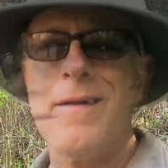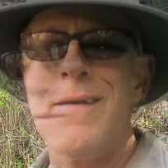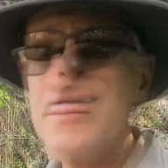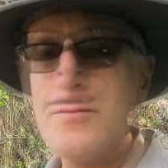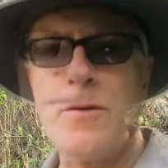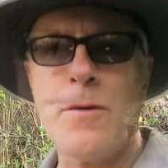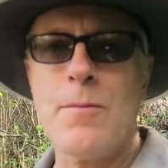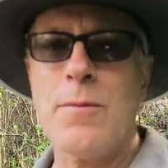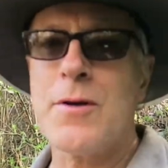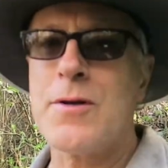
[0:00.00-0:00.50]

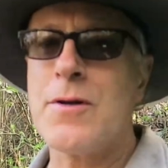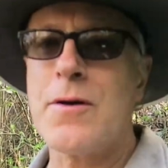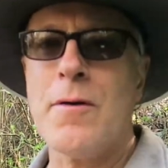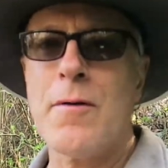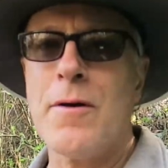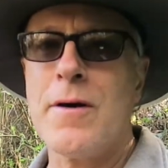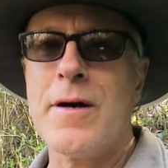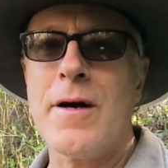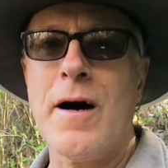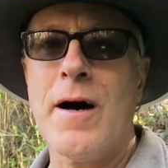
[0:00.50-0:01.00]
So much
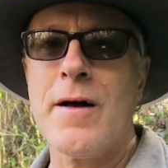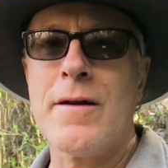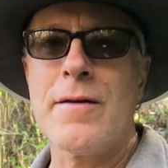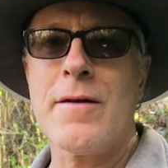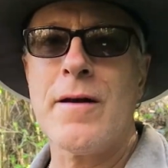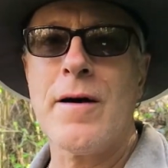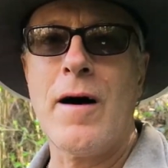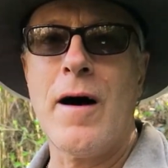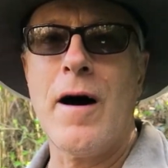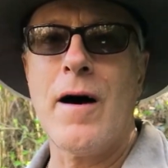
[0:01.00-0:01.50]
going on
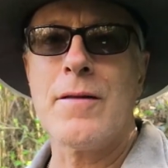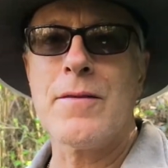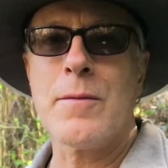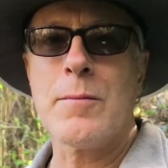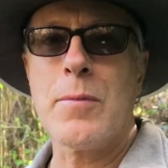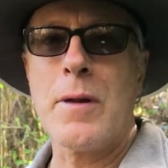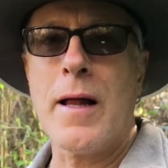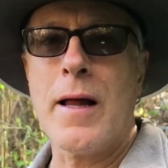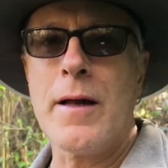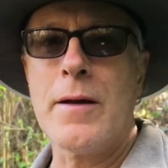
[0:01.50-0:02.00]
on
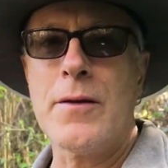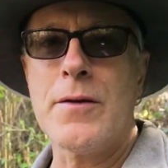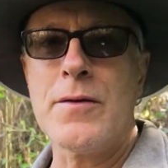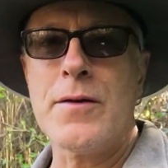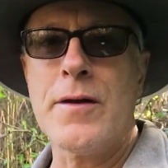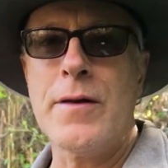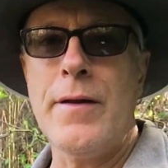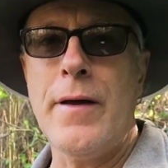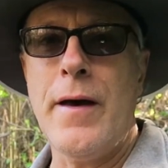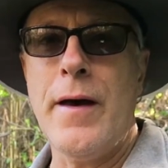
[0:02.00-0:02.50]
the planet
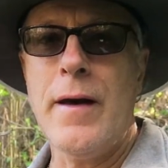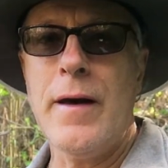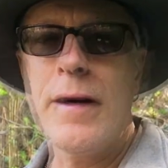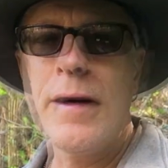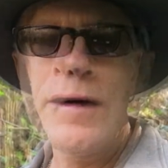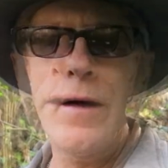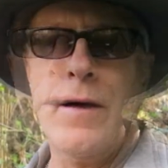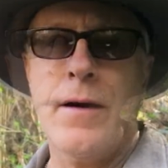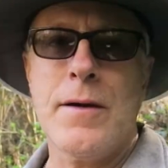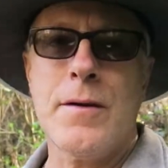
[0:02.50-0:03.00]
today.
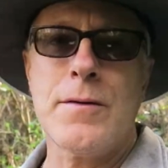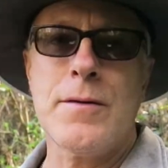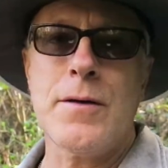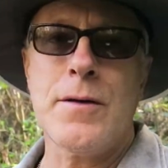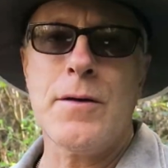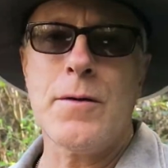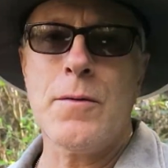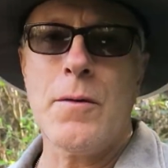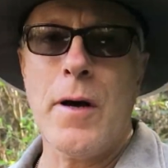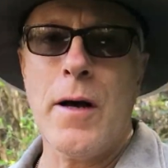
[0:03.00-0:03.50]
Here in
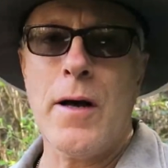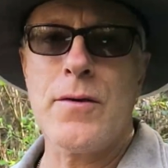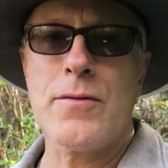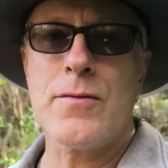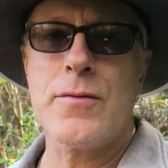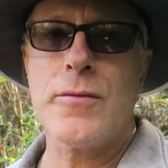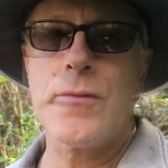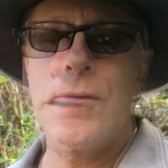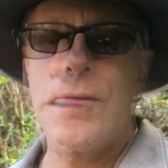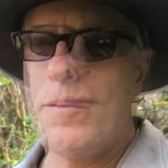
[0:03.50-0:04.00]
the
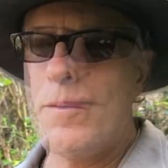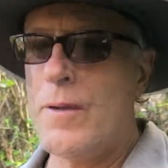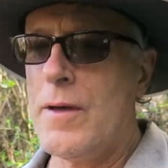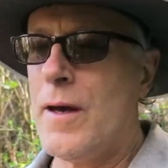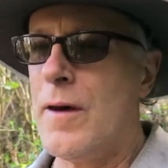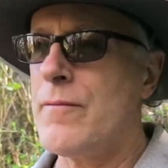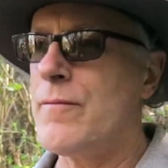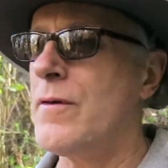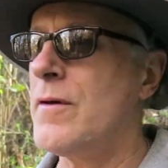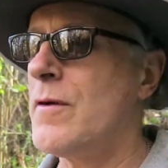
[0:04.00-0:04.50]
US, we
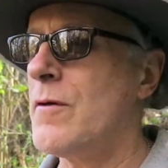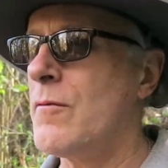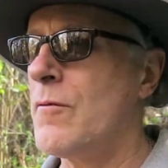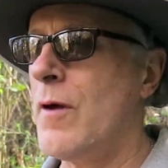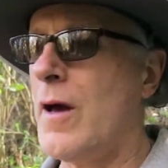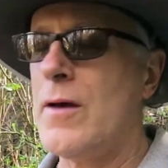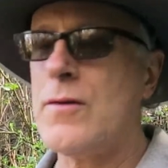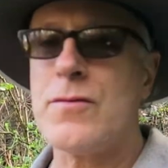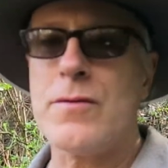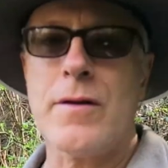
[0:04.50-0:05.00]
have the
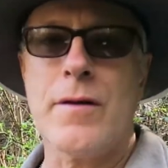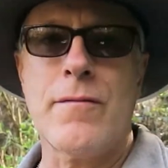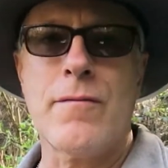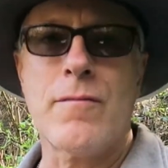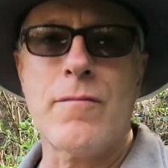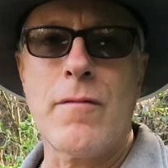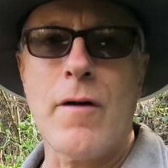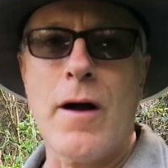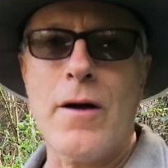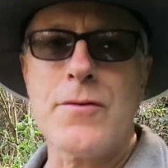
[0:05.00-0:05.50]
arrest of
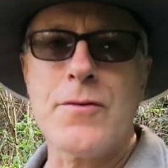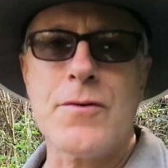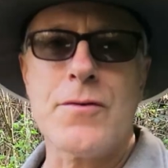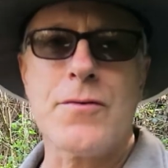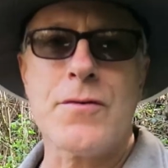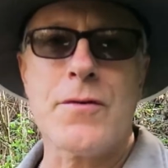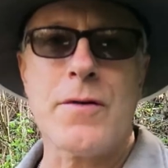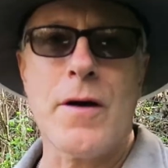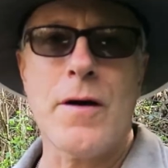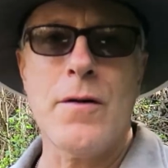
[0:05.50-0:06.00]
Roger
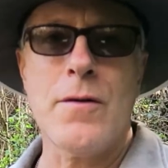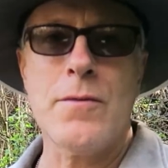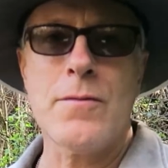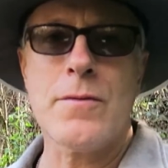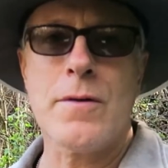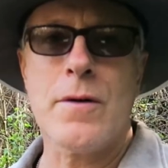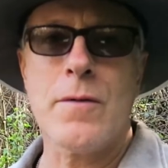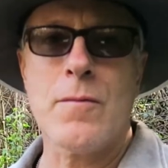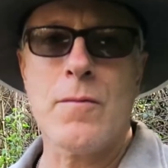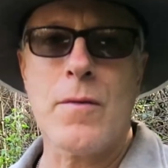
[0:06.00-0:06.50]

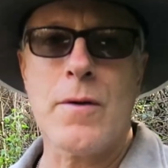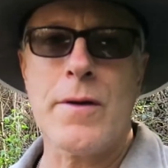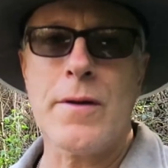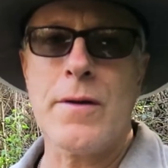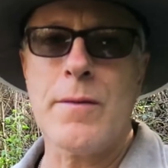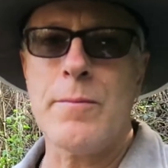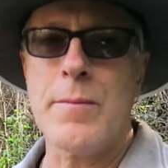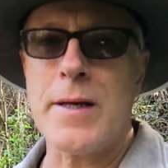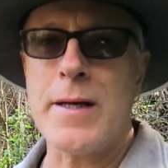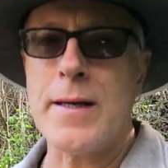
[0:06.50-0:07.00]
Stone, one
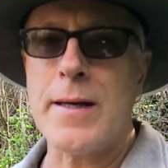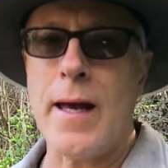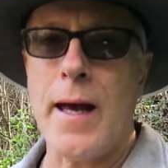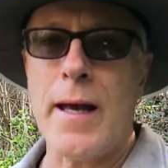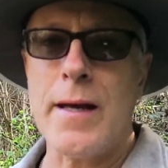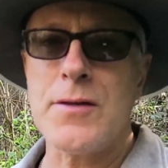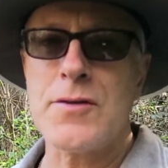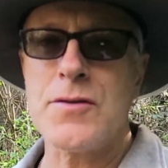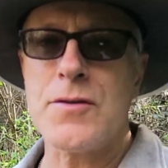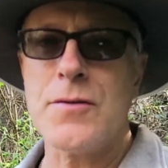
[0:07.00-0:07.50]
of the big
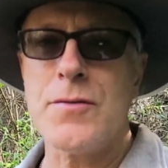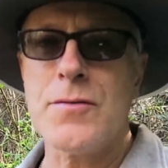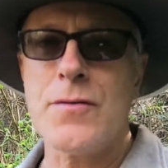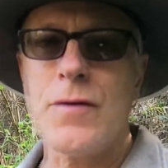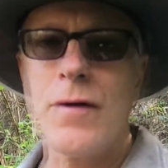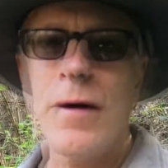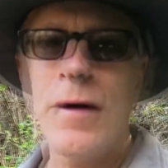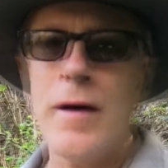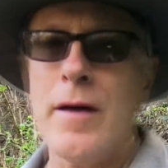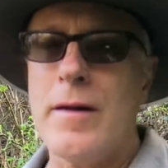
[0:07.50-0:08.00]

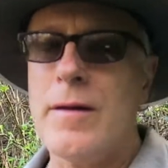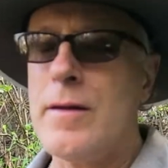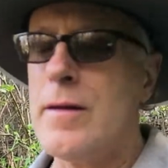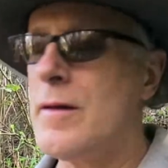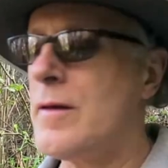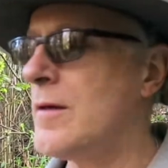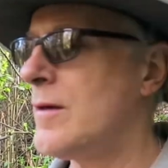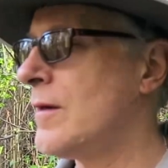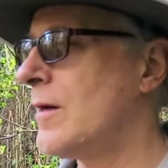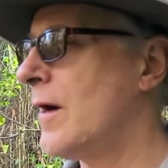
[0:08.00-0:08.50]
gangsters in
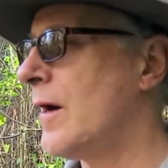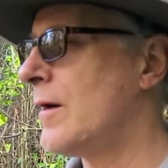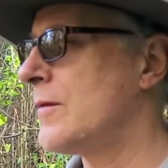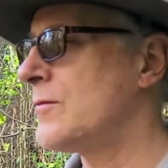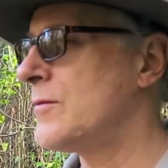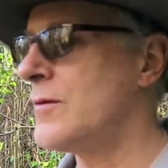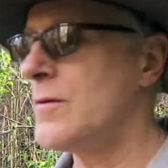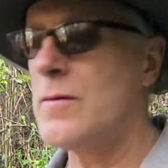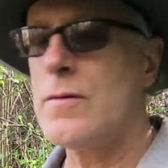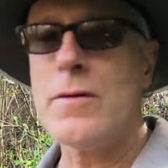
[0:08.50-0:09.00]
the uh,
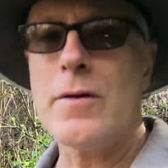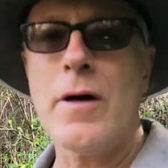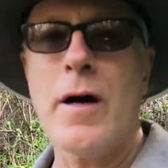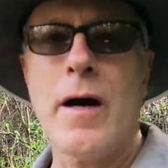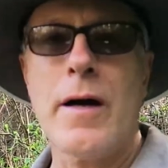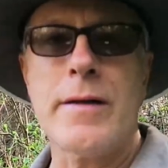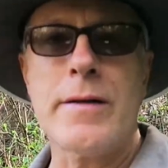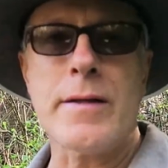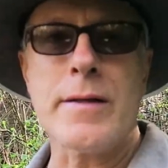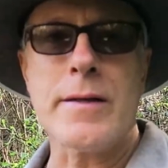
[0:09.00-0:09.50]

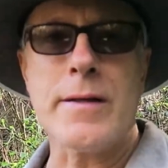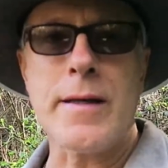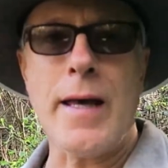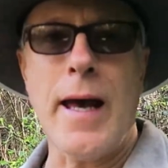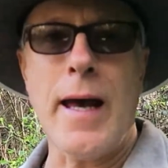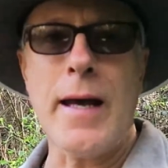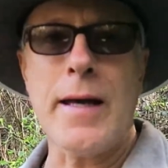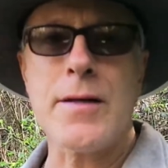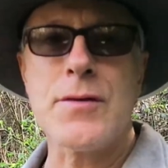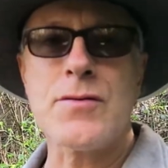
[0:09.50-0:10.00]
Giuliani
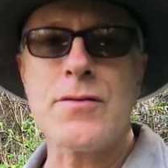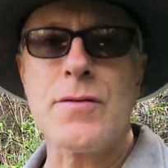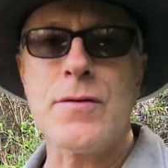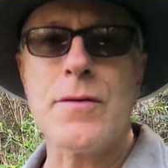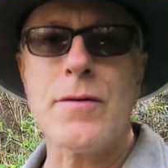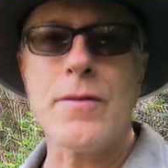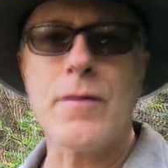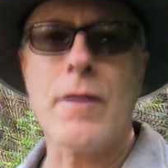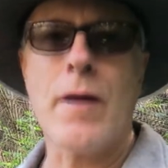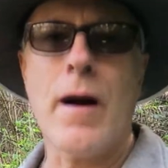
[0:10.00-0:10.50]

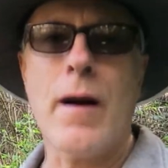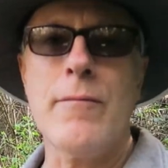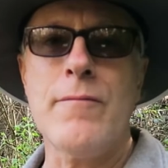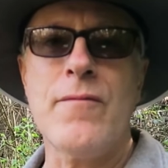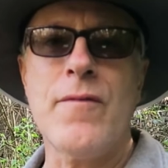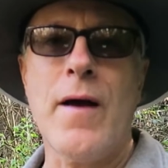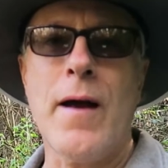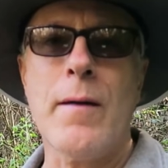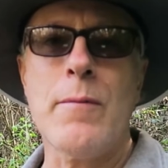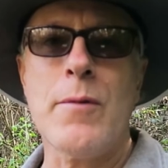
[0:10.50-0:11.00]
gangster uh, crime
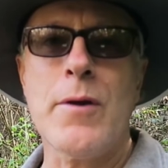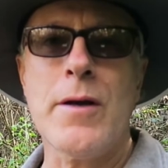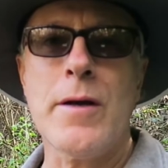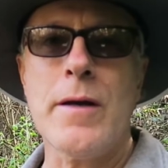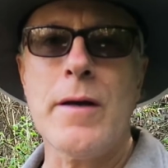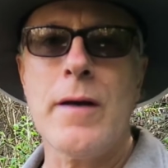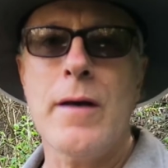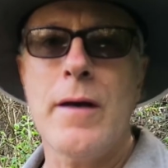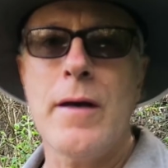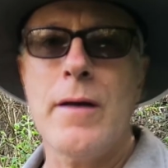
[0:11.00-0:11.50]

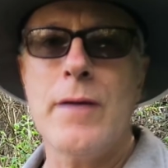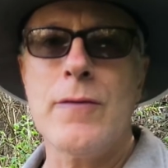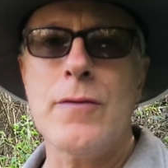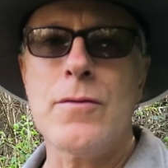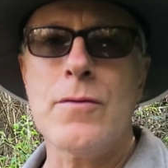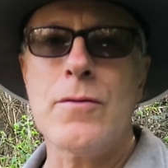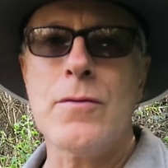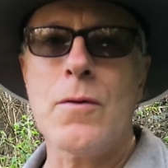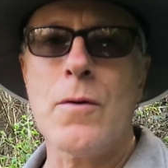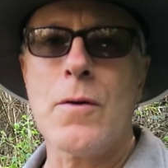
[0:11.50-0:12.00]
family in
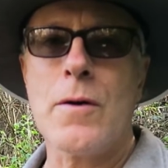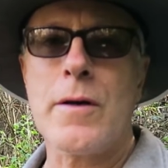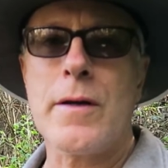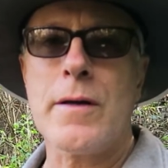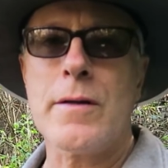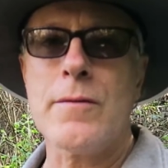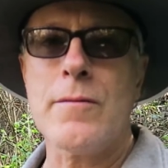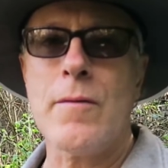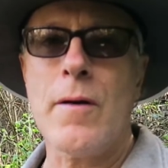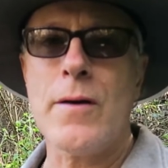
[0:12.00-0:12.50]
New York
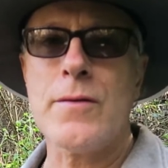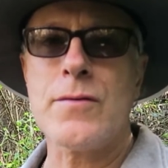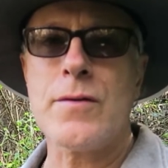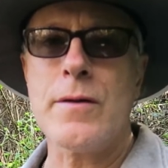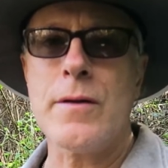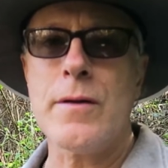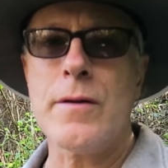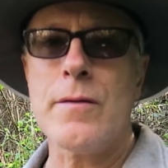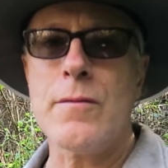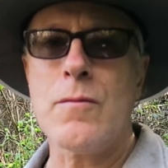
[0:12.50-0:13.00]
and the
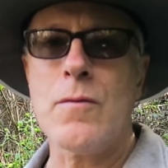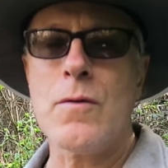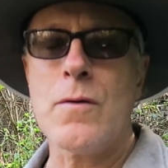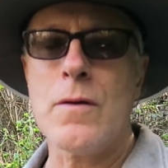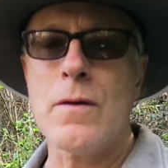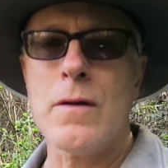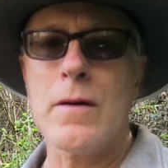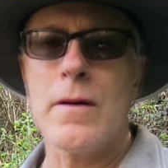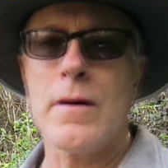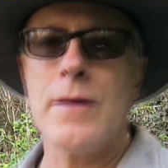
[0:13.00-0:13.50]
rest of the
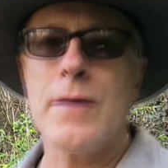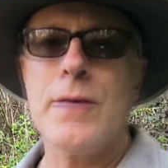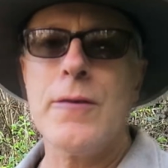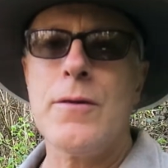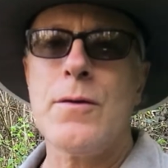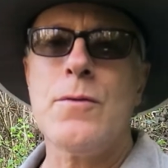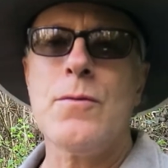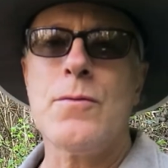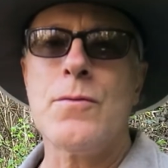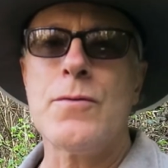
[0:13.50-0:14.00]
world.
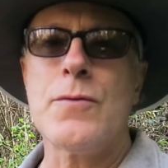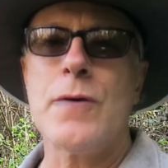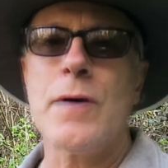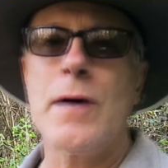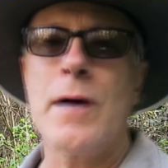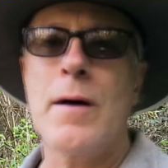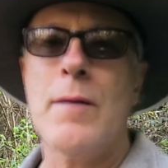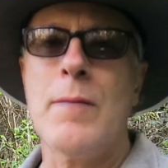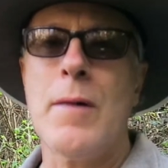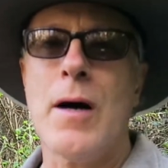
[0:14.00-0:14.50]
Huge
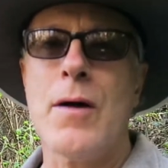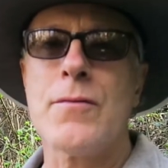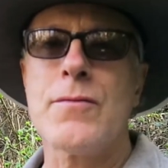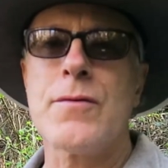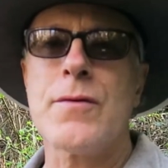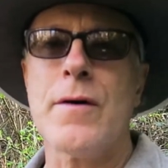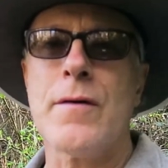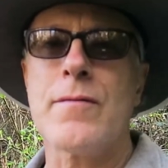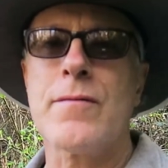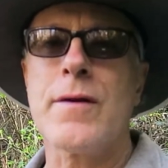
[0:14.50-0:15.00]

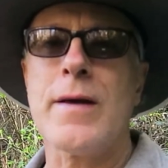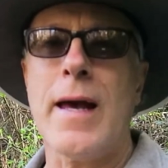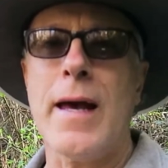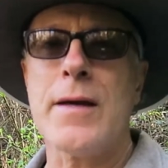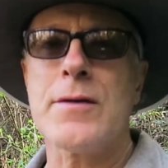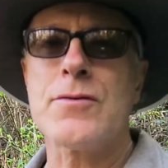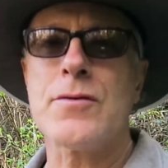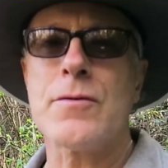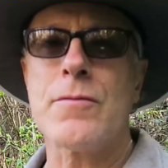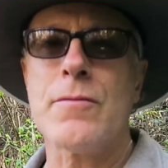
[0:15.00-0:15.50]
amounts of
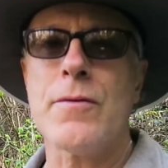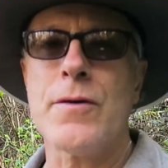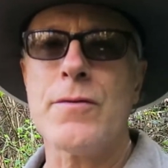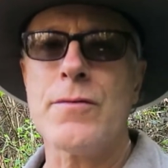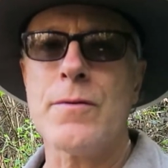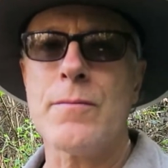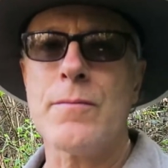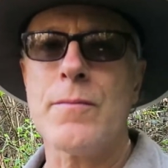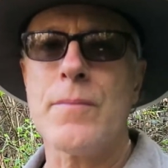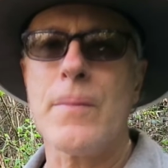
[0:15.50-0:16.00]

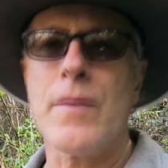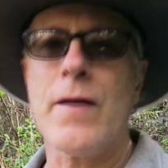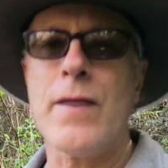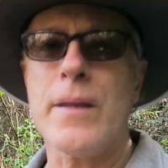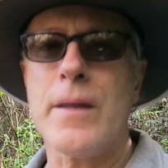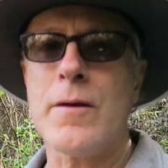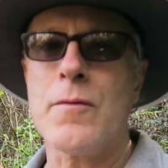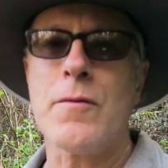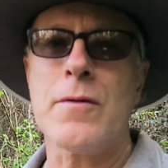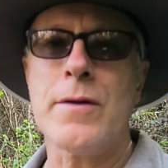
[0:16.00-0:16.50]
gangsterism
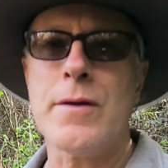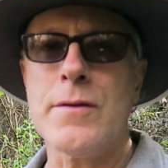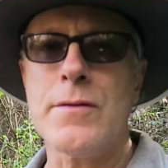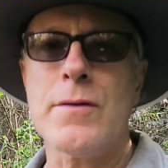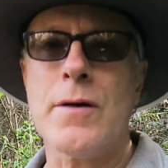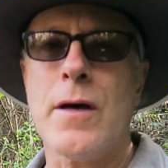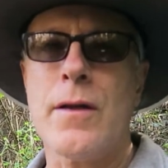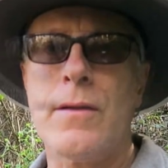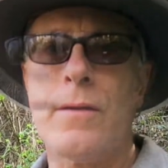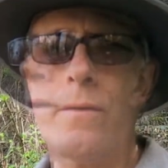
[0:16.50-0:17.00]
fighting with
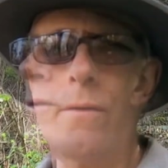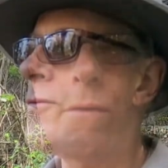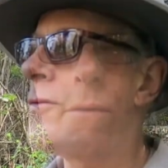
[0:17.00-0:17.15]
each other.